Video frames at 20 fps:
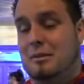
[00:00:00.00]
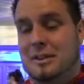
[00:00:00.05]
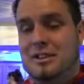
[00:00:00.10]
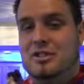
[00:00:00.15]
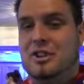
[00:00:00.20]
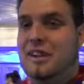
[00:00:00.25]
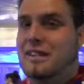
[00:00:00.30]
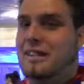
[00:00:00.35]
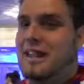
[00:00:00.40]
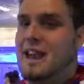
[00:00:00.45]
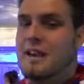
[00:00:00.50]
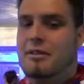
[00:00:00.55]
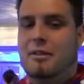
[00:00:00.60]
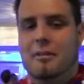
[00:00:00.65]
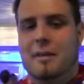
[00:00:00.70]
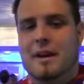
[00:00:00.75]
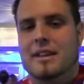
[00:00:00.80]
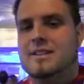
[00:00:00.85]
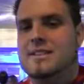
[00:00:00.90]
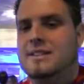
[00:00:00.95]
been training there for
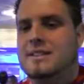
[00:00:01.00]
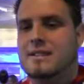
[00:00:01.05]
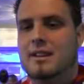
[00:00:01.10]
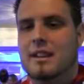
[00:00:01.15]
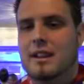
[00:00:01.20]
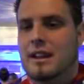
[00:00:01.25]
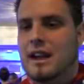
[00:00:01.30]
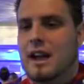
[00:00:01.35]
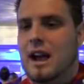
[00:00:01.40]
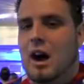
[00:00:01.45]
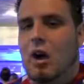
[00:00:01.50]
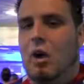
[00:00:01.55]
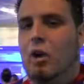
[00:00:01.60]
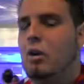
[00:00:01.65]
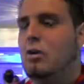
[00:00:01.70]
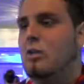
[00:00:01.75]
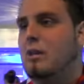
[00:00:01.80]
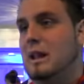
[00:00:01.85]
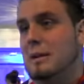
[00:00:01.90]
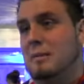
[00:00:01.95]
months,
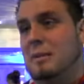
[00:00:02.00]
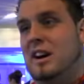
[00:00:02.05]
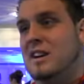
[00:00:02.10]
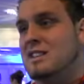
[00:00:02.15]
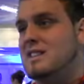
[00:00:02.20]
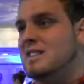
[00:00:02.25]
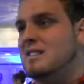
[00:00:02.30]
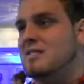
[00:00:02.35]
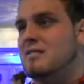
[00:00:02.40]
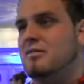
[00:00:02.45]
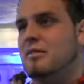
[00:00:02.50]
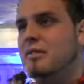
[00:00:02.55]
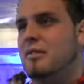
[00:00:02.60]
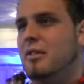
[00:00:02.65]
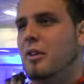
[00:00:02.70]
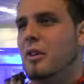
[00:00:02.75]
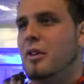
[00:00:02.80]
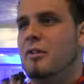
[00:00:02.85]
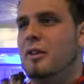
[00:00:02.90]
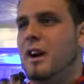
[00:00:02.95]
the past 4
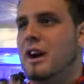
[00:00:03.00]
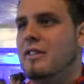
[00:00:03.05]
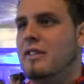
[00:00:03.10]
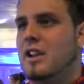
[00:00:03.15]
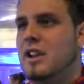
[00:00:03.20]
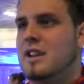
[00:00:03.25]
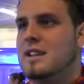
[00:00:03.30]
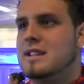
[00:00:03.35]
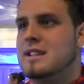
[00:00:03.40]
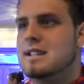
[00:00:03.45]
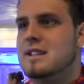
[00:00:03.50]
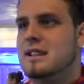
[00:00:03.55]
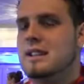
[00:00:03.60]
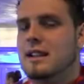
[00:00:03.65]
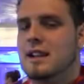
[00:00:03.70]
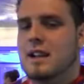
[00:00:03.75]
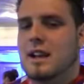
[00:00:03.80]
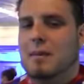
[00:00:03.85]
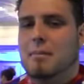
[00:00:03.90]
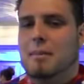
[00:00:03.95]
or 5 years,
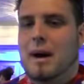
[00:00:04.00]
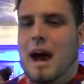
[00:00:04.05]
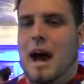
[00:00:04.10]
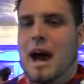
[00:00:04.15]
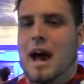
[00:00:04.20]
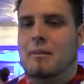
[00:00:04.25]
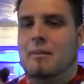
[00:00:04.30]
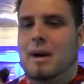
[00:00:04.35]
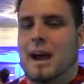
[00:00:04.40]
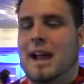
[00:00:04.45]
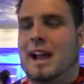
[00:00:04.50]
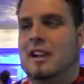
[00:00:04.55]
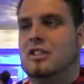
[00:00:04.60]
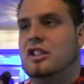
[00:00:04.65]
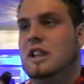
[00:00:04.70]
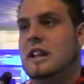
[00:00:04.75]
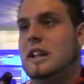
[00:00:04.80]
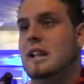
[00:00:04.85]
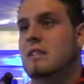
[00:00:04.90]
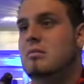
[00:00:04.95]
but I
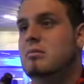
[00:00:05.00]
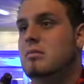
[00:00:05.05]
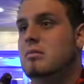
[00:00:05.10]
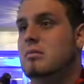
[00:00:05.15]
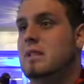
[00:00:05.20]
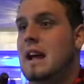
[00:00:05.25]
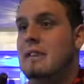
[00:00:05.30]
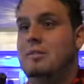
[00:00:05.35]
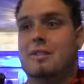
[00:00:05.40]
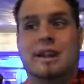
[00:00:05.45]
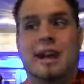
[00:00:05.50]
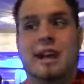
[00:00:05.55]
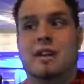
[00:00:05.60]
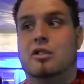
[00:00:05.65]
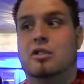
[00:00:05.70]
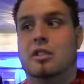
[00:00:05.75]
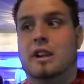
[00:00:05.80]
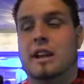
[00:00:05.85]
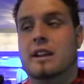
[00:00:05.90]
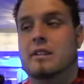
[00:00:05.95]
actually left the
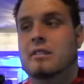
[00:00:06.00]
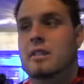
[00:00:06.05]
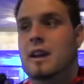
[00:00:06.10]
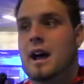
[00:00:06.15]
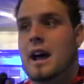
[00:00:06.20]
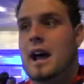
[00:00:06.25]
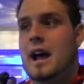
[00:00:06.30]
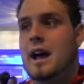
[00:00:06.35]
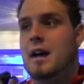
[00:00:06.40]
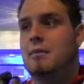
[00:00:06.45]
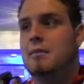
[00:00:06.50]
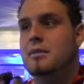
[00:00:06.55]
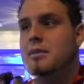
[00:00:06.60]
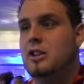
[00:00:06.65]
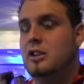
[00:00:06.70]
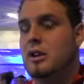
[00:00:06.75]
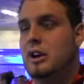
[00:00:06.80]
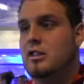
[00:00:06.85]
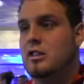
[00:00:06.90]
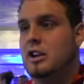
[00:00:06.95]
country
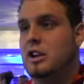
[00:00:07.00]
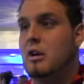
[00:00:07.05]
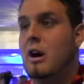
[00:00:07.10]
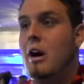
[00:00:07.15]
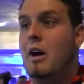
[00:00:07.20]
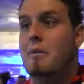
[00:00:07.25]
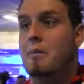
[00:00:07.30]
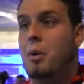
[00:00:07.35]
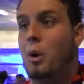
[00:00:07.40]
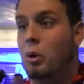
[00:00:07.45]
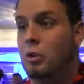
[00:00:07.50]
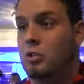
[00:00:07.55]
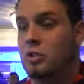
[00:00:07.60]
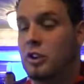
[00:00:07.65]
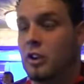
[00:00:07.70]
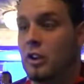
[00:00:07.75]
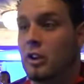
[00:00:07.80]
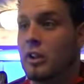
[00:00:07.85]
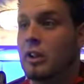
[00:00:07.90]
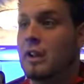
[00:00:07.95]
to actually go out in
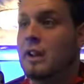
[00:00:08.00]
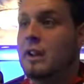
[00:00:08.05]
Portugal